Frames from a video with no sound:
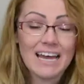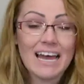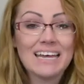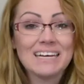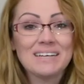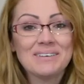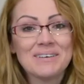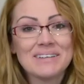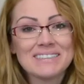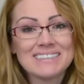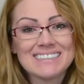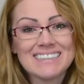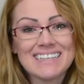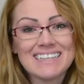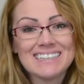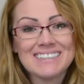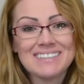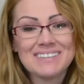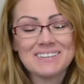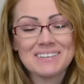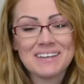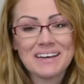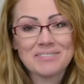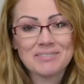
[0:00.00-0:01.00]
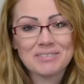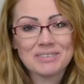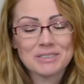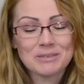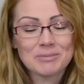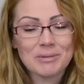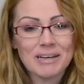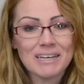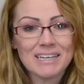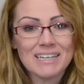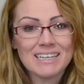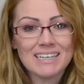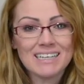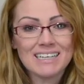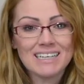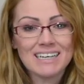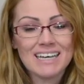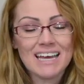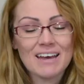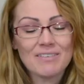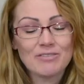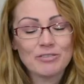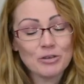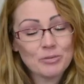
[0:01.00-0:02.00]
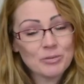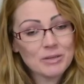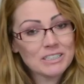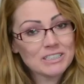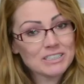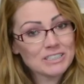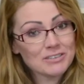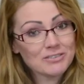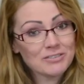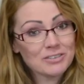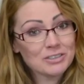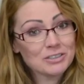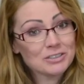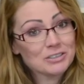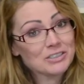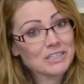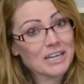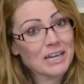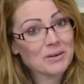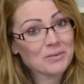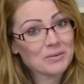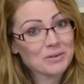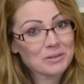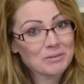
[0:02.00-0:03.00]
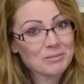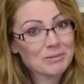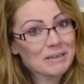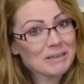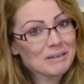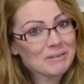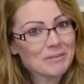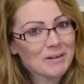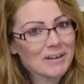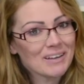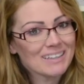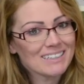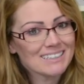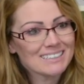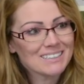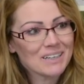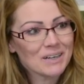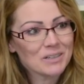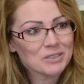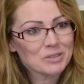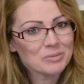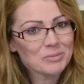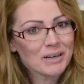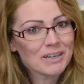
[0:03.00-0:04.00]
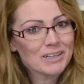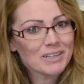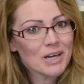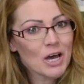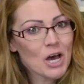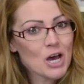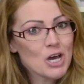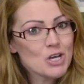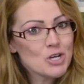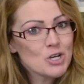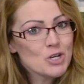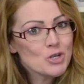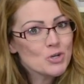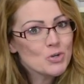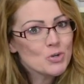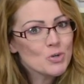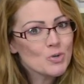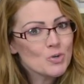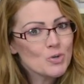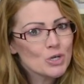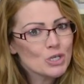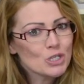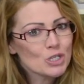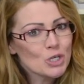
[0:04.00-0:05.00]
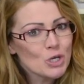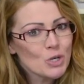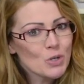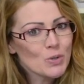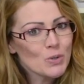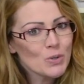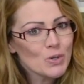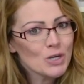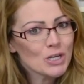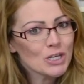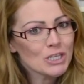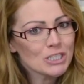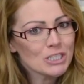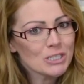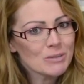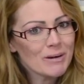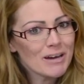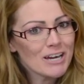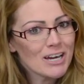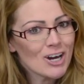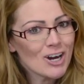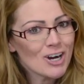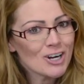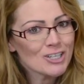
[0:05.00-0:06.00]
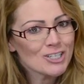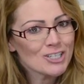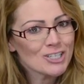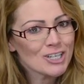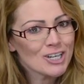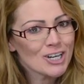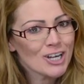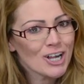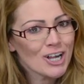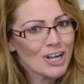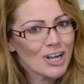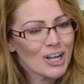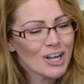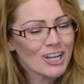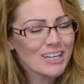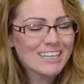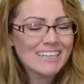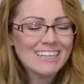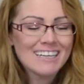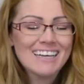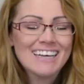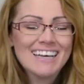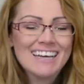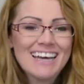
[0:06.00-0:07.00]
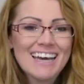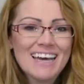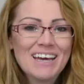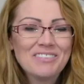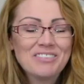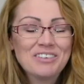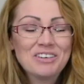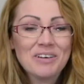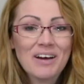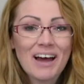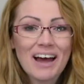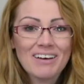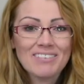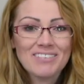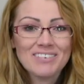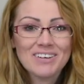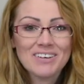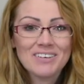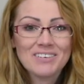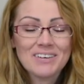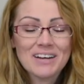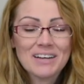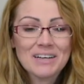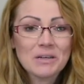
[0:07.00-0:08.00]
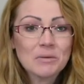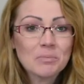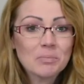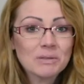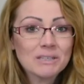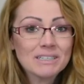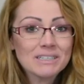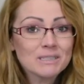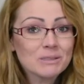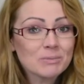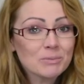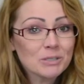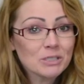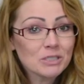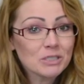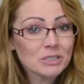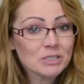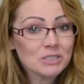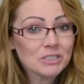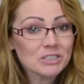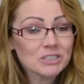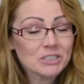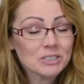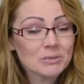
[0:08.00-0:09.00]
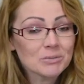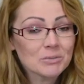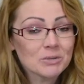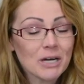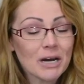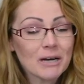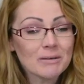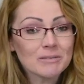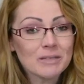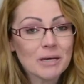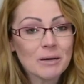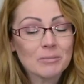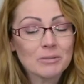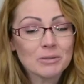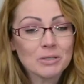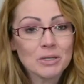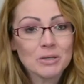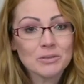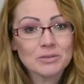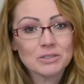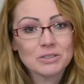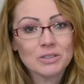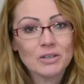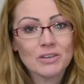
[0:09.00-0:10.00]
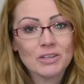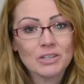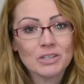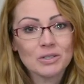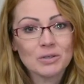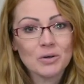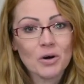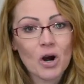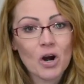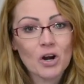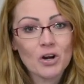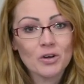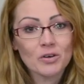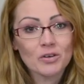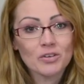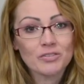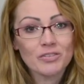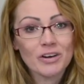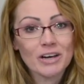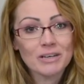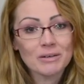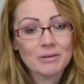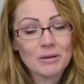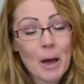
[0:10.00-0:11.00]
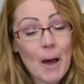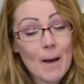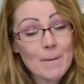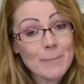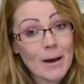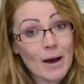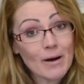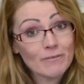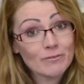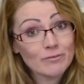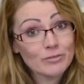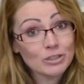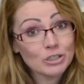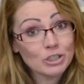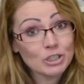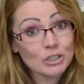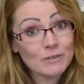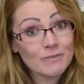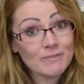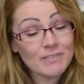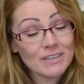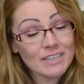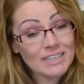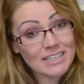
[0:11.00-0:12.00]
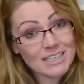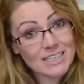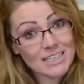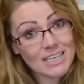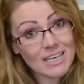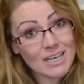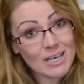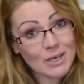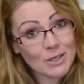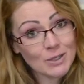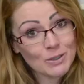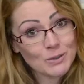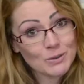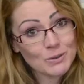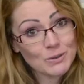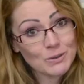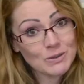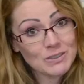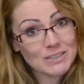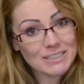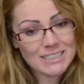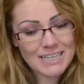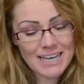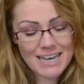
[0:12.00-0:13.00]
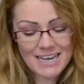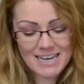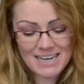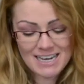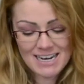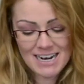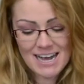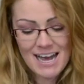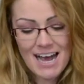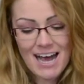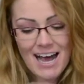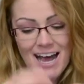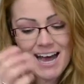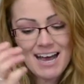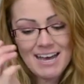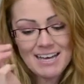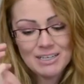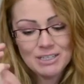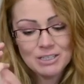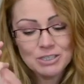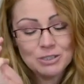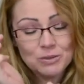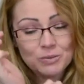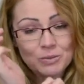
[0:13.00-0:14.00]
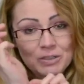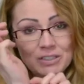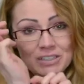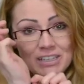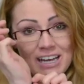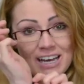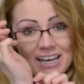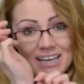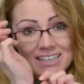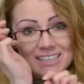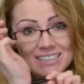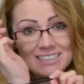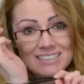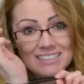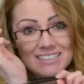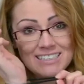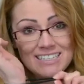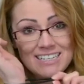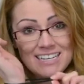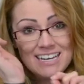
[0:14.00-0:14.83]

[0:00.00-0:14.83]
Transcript: Anyways, thank you again for spending a few minutes of your day with me while I talked about a new tool to my arsenal. If you haven't already, please be sure to subscribe down below so that you are notified about future videos. And I just realized